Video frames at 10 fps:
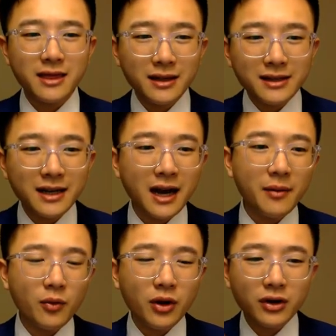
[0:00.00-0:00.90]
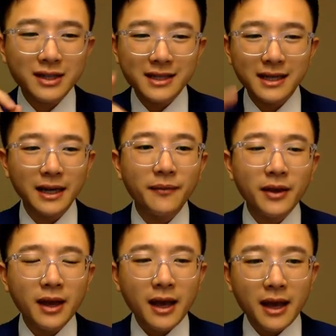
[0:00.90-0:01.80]
time, we're going to see
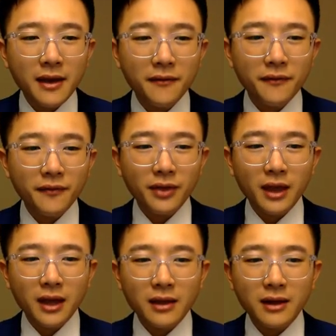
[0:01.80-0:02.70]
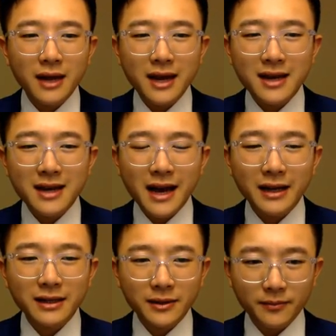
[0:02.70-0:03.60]
if the
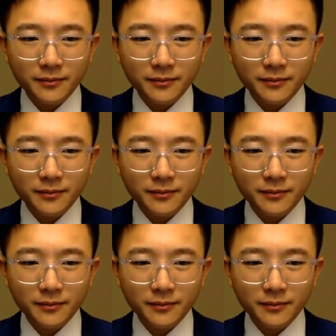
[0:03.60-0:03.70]
index